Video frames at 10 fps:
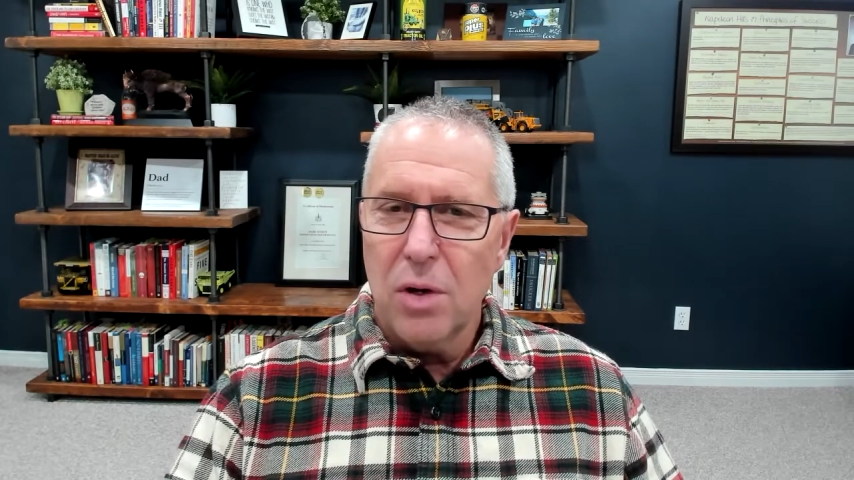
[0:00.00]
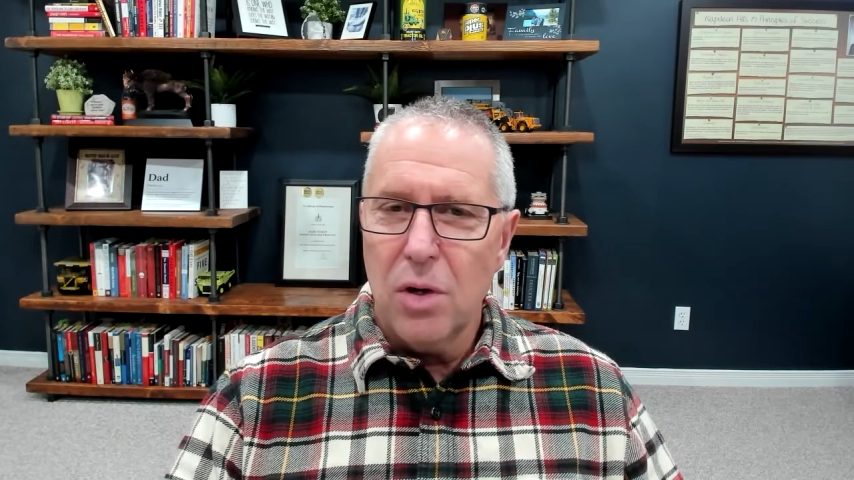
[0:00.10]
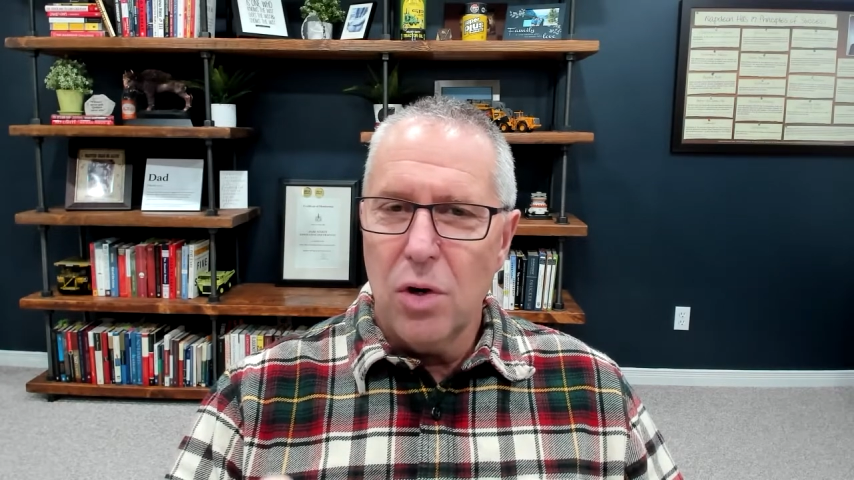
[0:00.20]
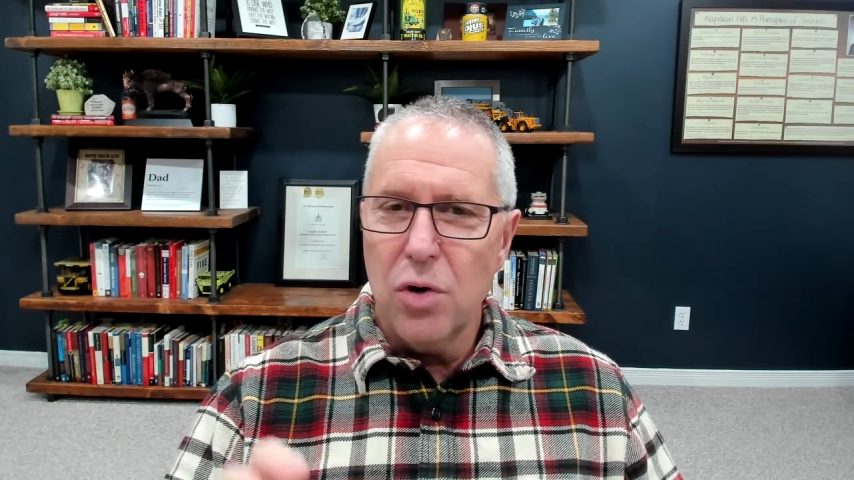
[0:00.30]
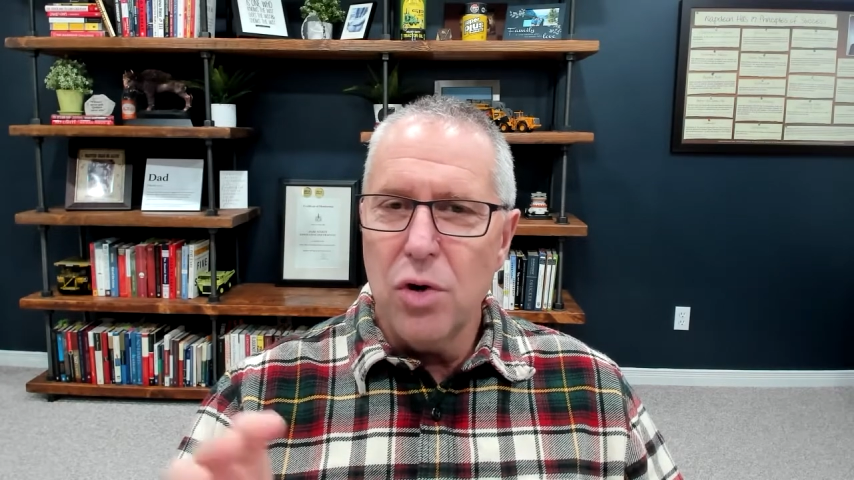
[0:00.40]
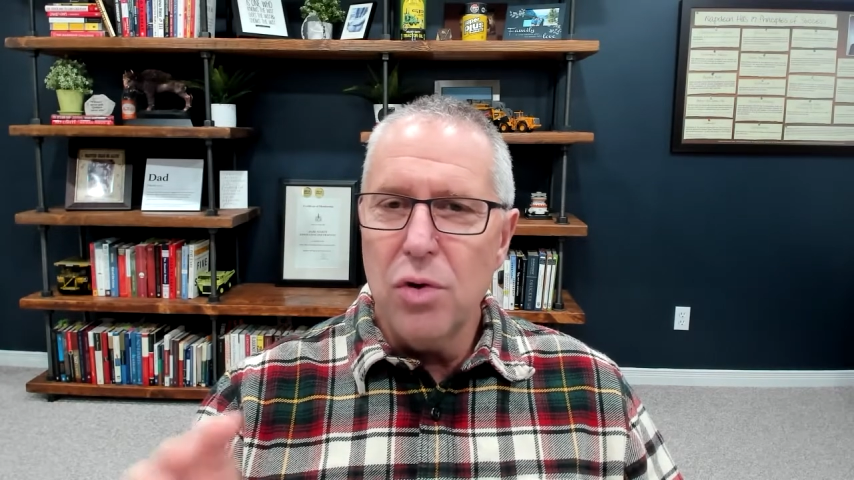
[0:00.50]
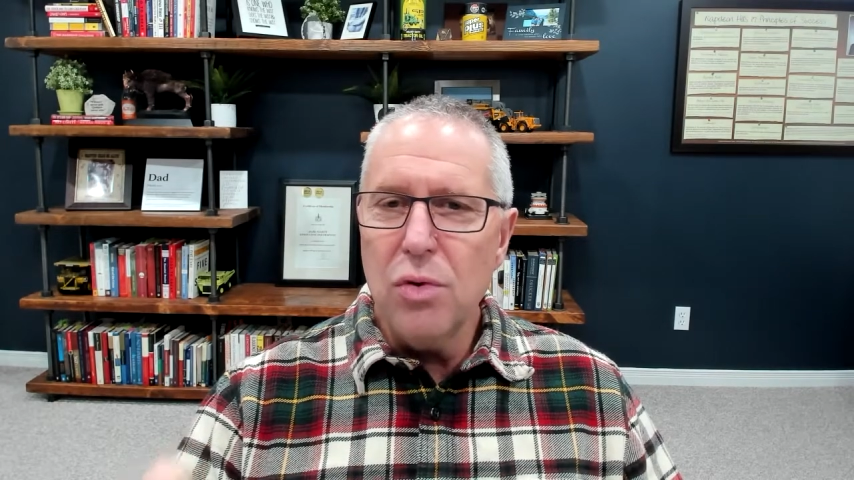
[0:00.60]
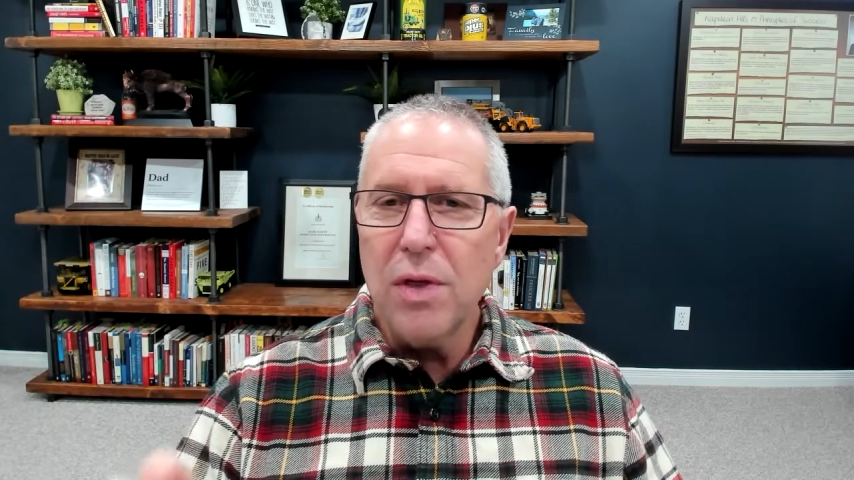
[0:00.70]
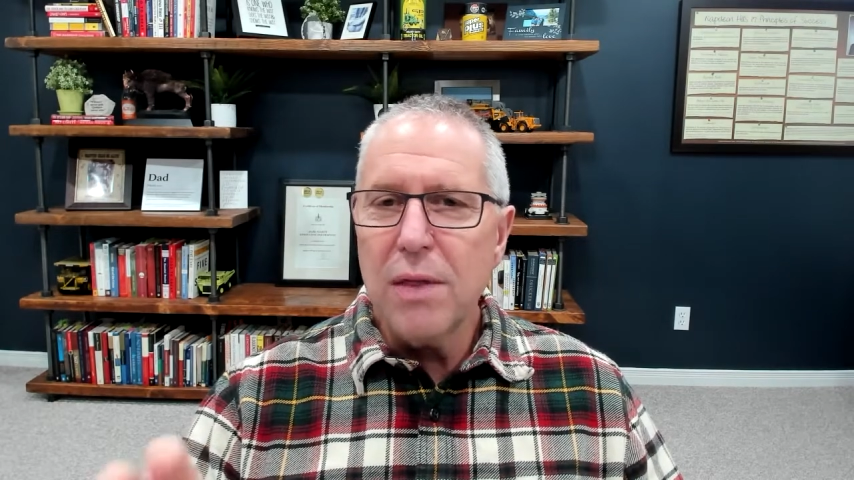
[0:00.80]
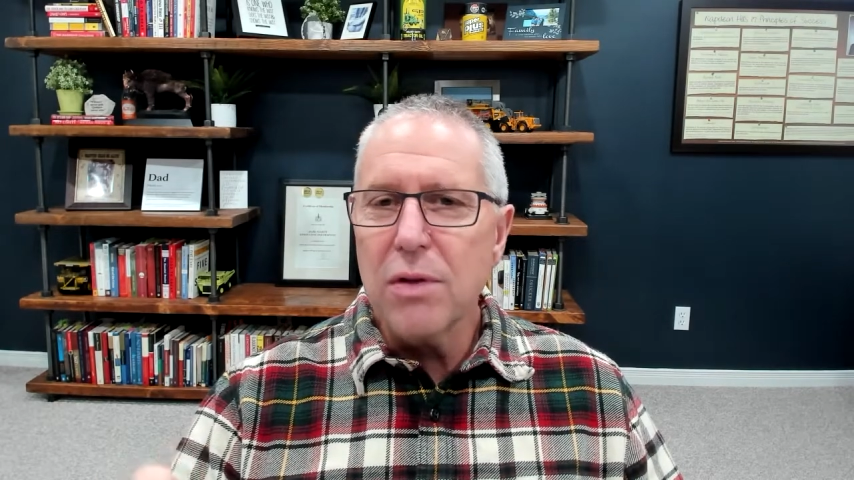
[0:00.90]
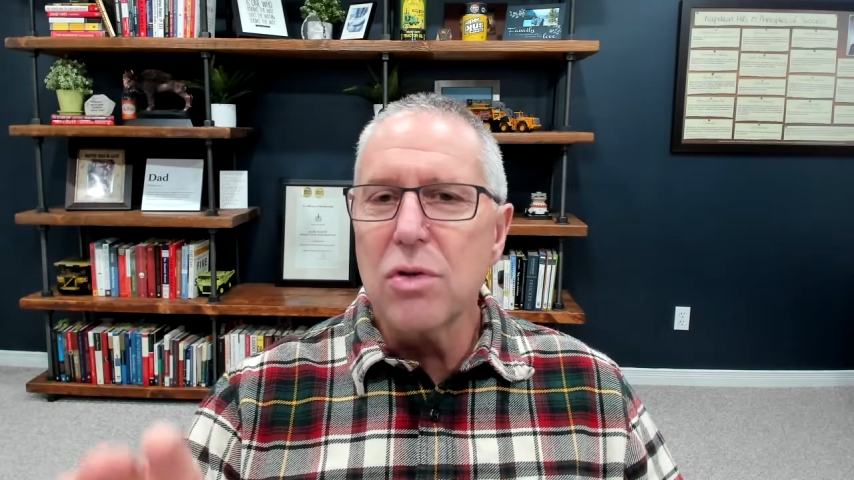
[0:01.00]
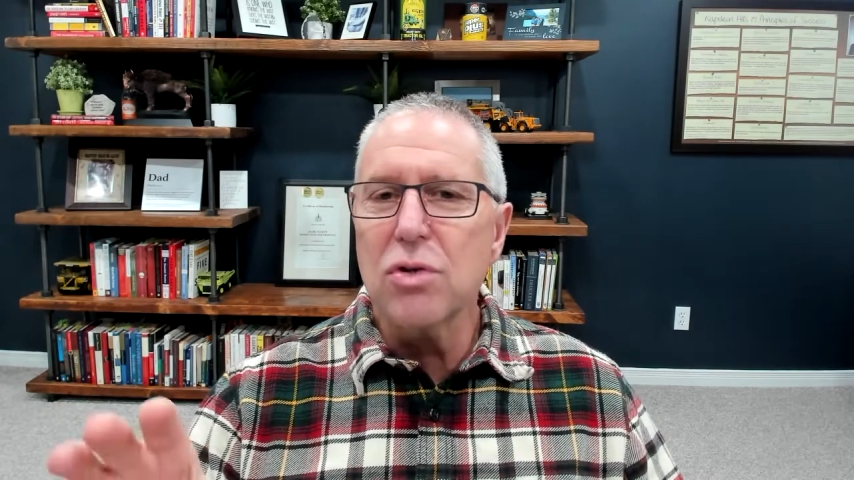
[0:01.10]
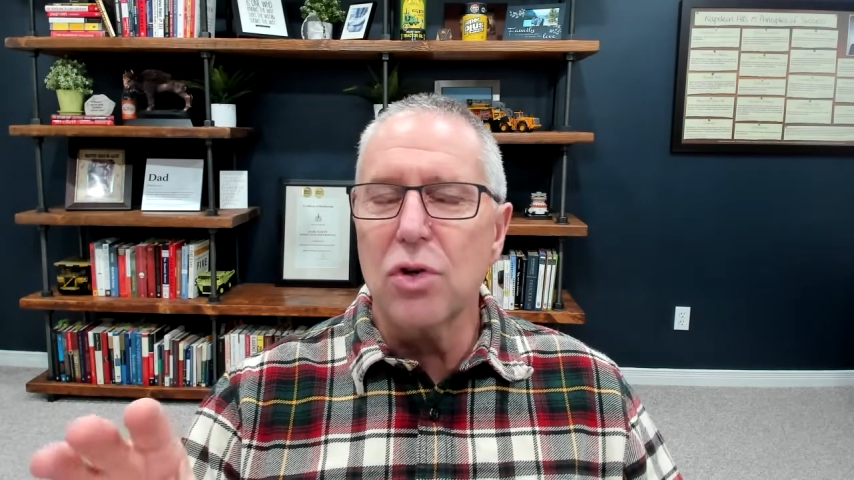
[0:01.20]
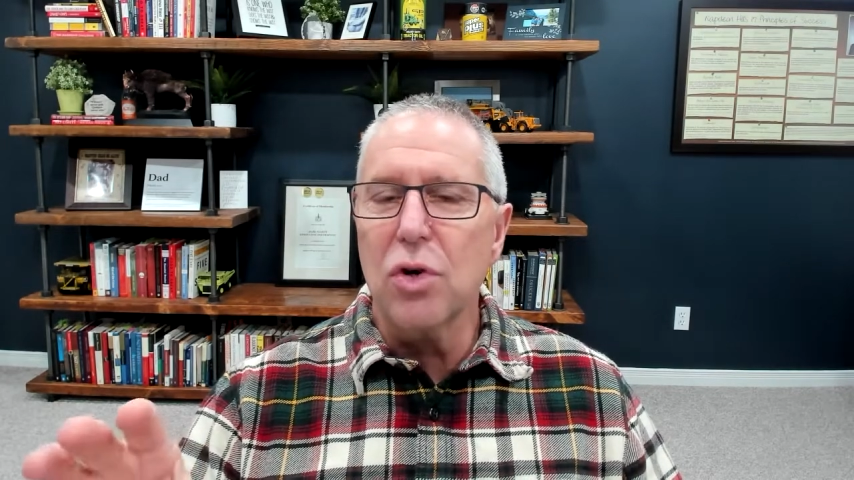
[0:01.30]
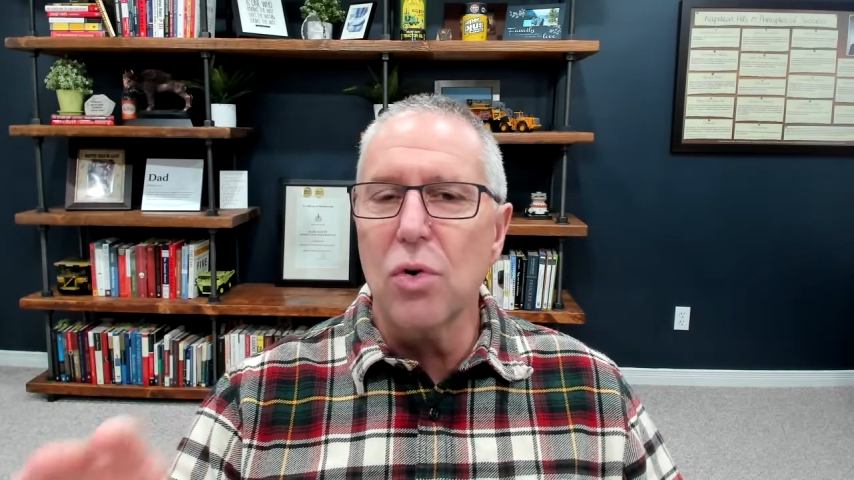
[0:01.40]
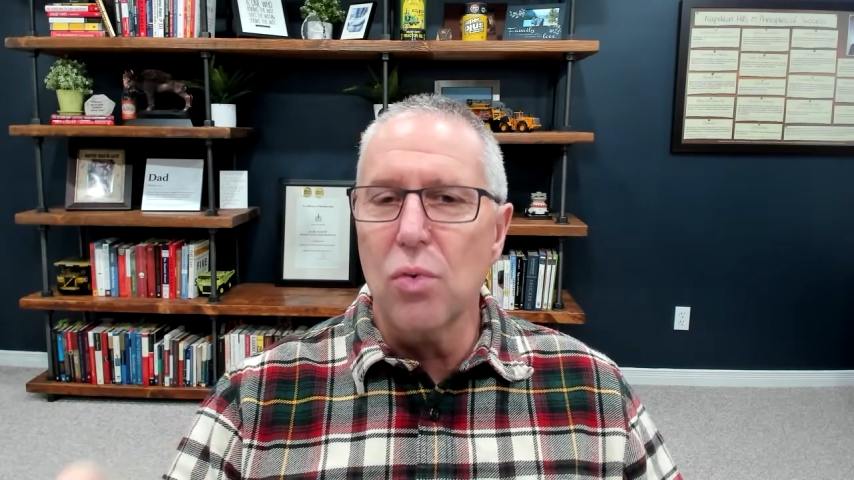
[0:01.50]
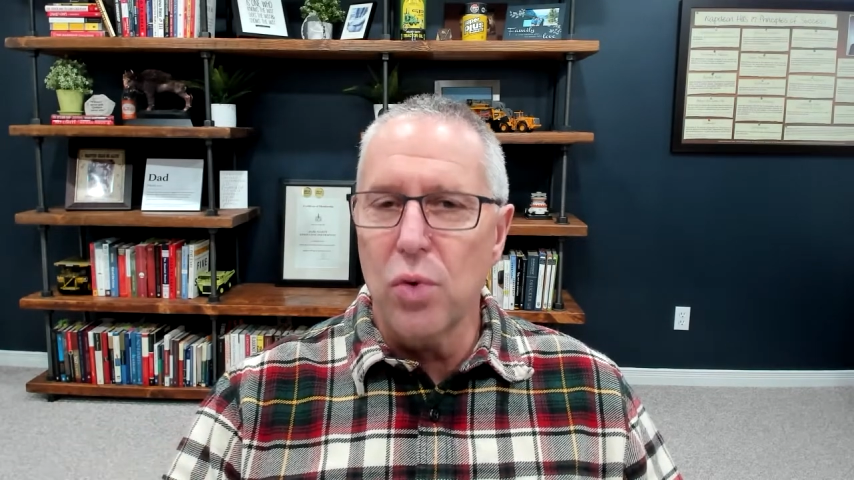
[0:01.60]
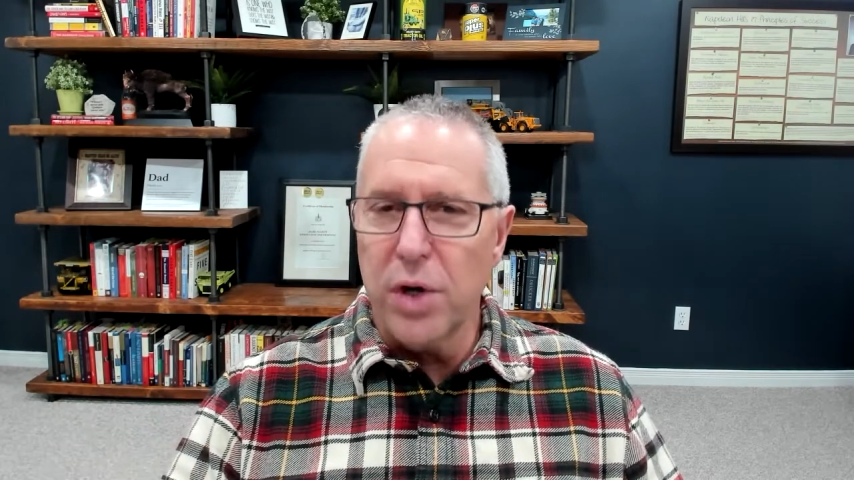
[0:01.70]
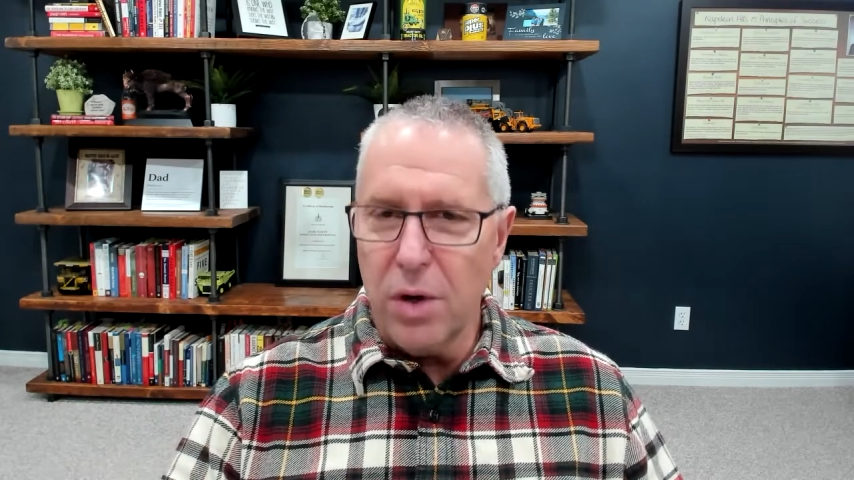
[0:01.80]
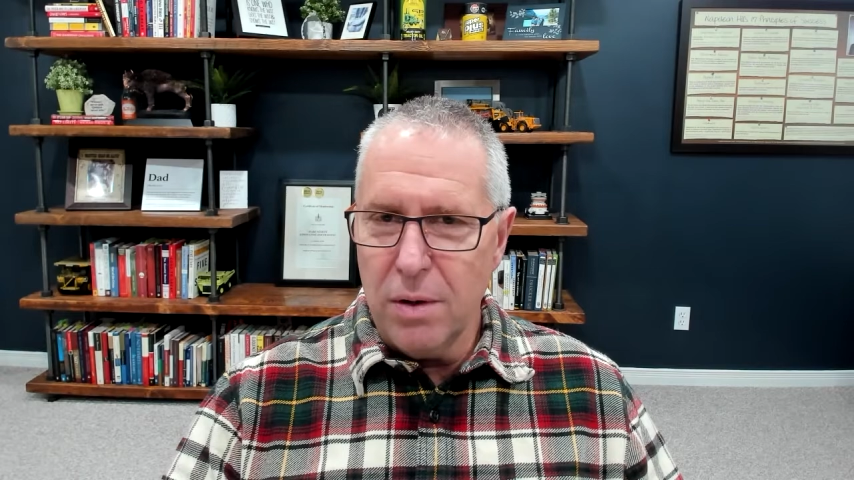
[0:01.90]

Or do you think this is a career?